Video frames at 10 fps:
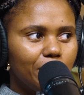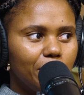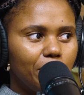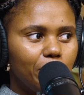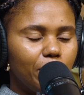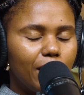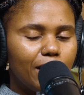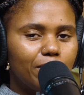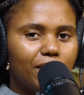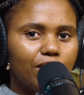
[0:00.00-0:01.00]
Yeah.
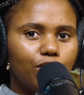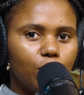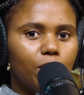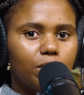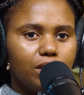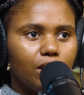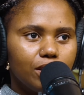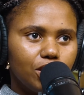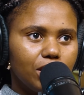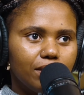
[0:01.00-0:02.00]
Um, they inform our
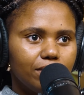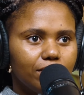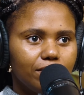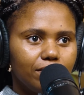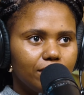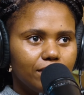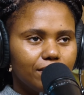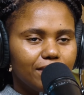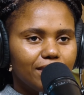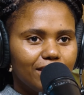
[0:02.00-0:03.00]
missiology and
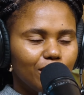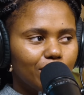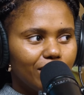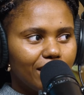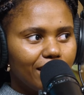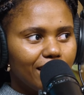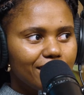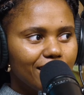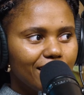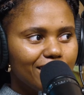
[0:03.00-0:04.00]
a lot of other
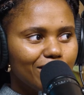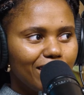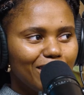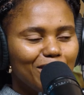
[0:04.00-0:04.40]
things, I yeah. guess, right?